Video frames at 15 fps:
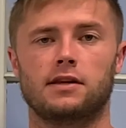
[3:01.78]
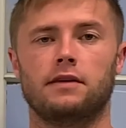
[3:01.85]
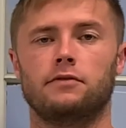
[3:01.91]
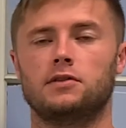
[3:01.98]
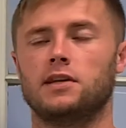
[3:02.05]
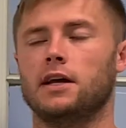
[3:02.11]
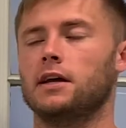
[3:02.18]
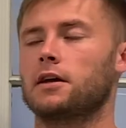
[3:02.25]
give or
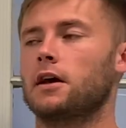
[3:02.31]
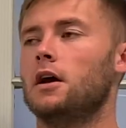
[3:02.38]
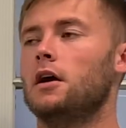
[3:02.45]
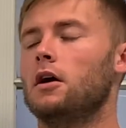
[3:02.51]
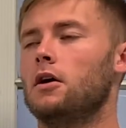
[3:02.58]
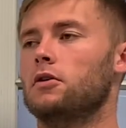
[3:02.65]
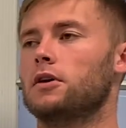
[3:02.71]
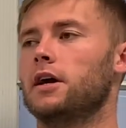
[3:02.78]
take.
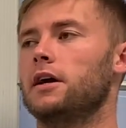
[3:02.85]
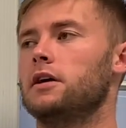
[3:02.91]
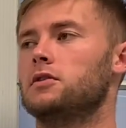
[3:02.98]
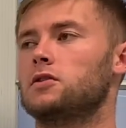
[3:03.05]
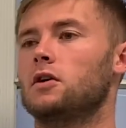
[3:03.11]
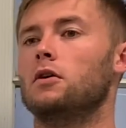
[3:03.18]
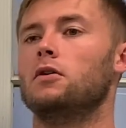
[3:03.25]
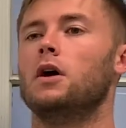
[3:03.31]
Okay,
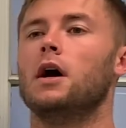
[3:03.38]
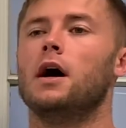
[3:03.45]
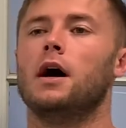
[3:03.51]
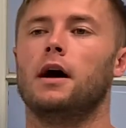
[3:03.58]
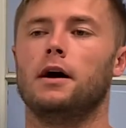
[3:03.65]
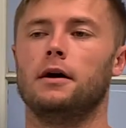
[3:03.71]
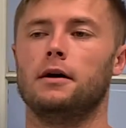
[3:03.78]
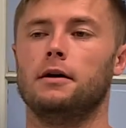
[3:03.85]
so
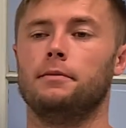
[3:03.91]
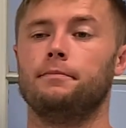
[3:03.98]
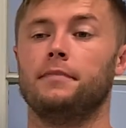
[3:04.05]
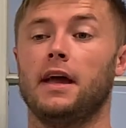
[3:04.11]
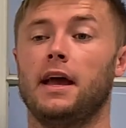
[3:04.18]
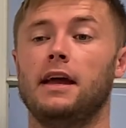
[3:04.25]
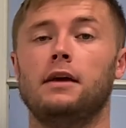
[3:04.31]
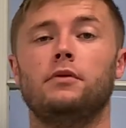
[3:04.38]

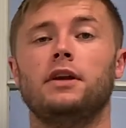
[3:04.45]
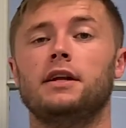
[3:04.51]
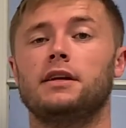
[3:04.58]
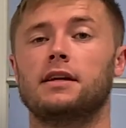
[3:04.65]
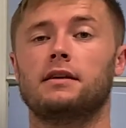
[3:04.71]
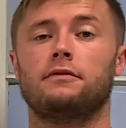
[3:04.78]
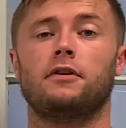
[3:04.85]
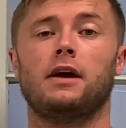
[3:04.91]
we need to
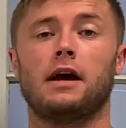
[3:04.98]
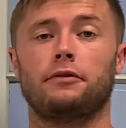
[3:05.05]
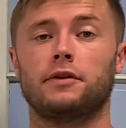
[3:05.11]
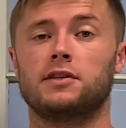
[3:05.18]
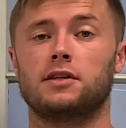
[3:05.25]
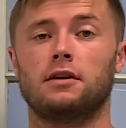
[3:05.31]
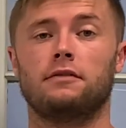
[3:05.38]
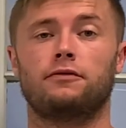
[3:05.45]
give our
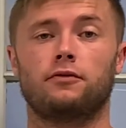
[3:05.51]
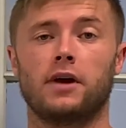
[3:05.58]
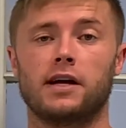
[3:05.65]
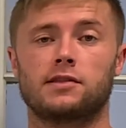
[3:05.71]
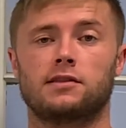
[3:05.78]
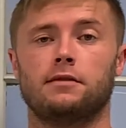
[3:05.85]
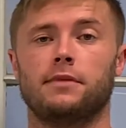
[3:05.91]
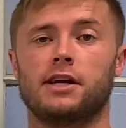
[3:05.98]
athletes enough
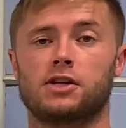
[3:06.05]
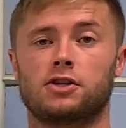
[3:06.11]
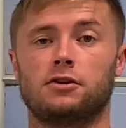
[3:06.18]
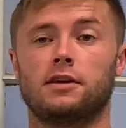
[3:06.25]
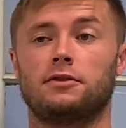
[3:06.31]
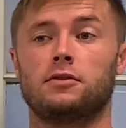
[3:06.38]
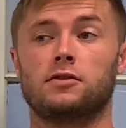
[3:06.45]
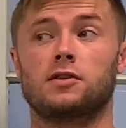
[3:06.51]
rest to make sure
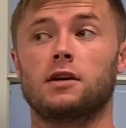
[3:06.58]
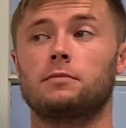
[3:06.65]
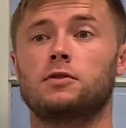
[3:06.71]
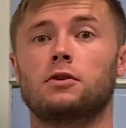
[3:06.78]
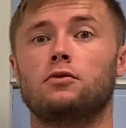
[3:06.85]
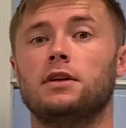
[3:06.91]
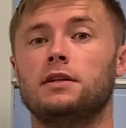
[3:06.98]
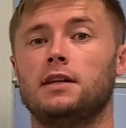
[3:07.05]
that their
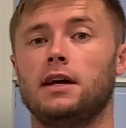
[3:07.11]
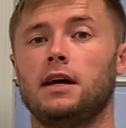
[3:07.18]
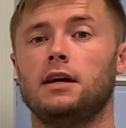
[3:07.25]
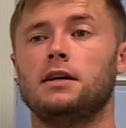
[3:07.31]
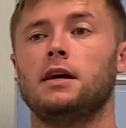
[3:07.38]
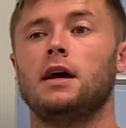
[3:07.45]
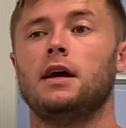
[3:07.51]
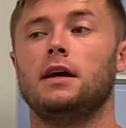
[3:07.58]
subsequent
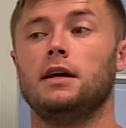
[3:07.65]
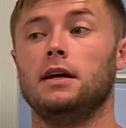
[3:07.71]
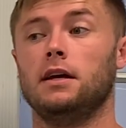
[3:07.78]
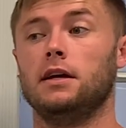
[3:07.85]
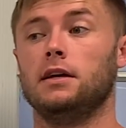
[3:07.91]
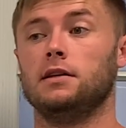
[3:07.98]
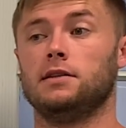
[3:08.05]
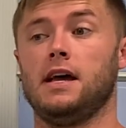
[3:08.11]
day
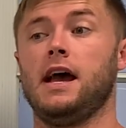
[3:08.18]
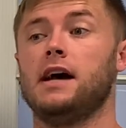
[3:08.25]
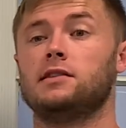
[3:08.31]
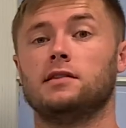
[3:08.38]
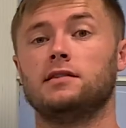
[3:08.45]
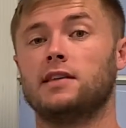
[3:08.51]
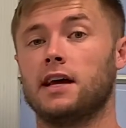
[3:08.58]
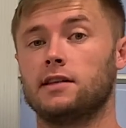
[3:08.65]
is as
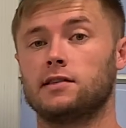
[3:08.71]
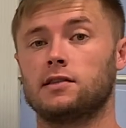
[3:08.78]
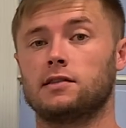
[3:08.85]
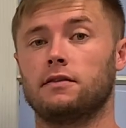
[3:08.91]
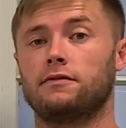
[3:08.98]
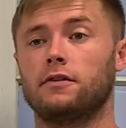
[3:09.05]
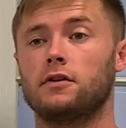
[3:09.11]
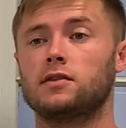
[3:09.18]
intense as
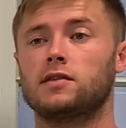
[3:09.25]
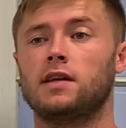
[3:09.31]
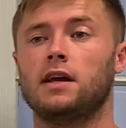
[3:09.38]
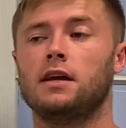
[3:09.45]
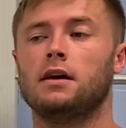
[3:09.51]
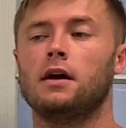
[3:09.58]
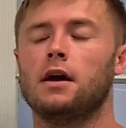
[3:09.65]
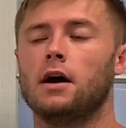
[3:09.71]
the first
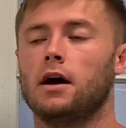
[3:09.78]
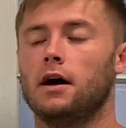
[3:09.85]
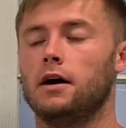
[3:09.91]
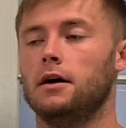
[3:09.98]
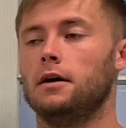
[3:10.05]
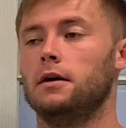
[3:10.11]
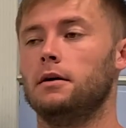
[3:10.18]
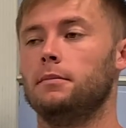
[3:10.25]
day.
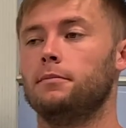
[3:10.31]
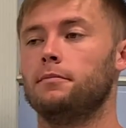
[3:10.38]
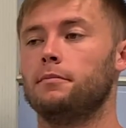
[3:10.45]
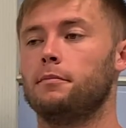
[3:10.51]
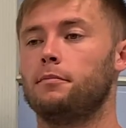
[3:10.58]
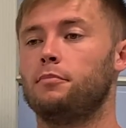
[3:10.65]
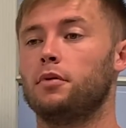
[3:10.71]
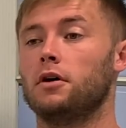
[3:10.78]

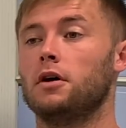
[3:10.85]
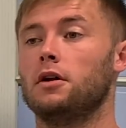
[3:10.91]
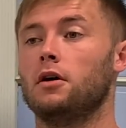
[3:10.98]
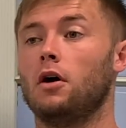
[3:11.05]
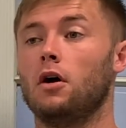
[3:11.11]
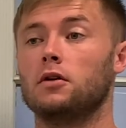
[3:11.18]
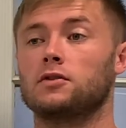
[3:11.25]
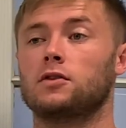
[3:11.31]
But
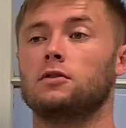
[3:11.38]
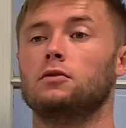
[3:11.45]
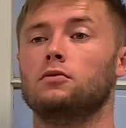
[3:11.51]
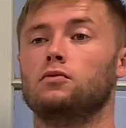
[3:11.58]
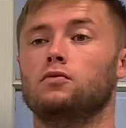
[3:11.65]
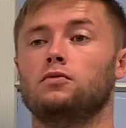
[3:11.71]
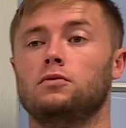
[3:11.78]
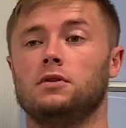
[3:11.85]

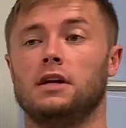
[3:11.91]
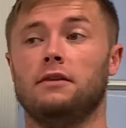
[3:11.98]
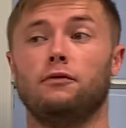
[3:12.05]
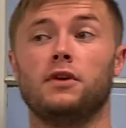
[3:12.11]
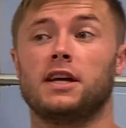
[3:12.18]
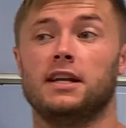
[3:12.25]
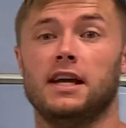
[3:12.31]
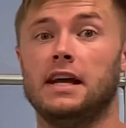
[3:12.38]
also, if
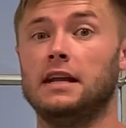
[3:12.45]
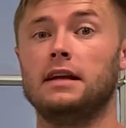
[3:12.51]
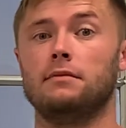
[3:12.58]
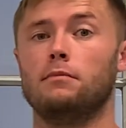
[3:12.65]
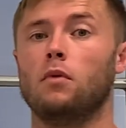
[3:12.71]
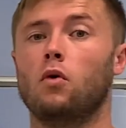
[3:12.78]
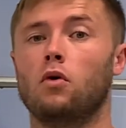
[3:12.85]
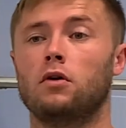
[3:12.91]
we can hit it
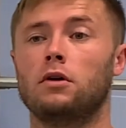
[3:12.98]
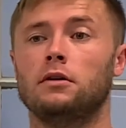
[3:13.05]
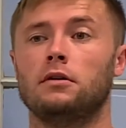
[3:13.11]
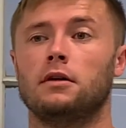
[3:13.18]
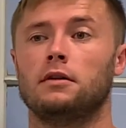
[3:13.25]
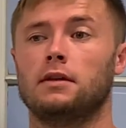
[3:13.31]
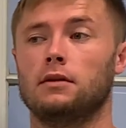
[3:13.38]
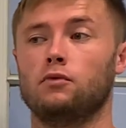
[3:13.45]
more,
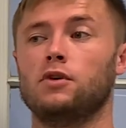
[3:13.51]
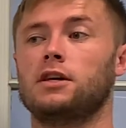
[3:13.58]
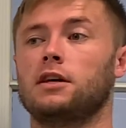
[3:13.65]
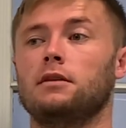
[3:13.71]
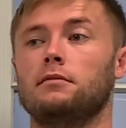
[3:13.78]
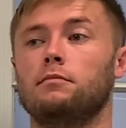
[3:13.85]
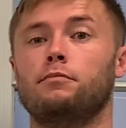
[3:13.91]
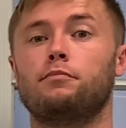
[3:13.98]
then we
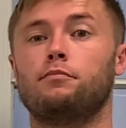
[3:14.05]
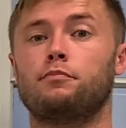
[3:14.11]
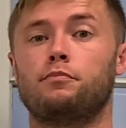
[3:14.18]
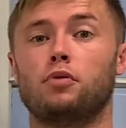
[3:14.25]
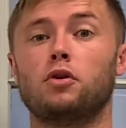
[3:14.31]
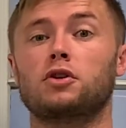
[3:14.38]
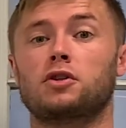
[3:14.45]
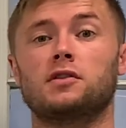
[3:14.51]
can
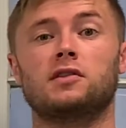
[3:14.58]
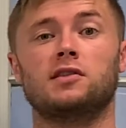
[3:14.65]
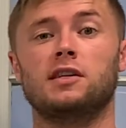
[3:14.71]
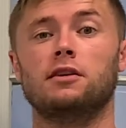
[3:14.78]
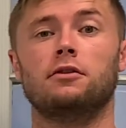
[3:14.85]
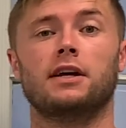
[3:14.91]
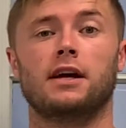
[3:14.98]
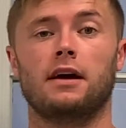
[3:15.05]
push the
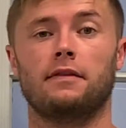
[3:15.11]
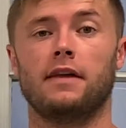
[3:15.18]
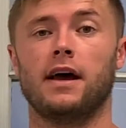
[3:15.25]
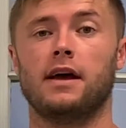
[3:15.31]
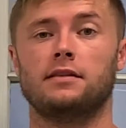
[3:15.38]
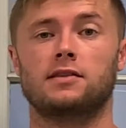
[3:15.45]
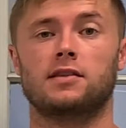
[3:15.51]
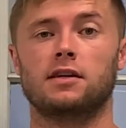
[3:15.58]
ceiling on
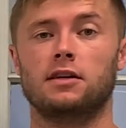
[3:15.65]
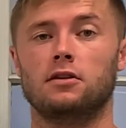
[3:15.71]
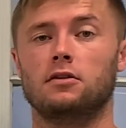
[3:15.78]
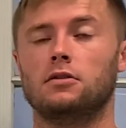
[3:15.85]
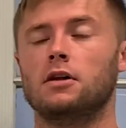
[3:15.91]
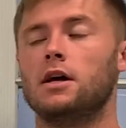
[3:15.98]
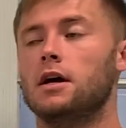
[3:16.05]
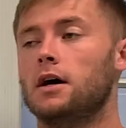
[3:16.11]
that
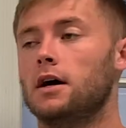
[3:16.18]
skill,